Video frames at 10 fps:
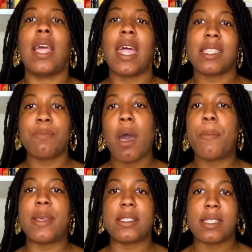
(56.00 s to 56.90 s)
of small
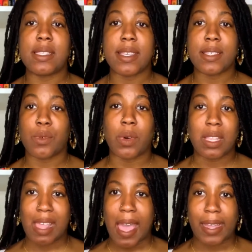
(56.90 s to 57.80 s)
businesses
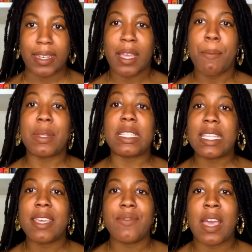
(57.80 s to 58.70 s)
online believe
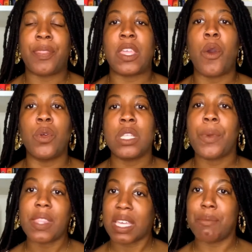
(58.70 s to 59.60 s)
that the only way they
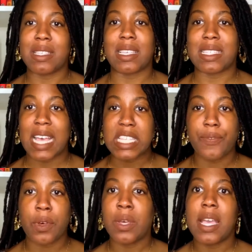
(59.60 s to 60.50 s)
can be successful
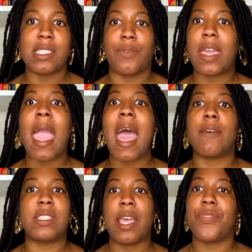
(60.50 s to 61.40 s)
is if they have
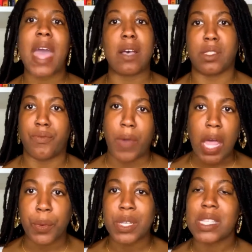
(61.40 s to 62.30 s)
10,000
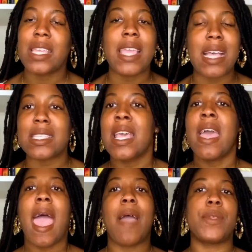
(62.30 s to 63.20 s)
followers. And yes,
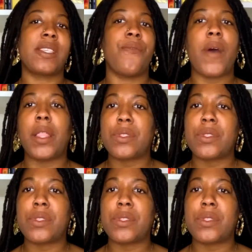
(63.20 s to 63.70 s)
having 10,000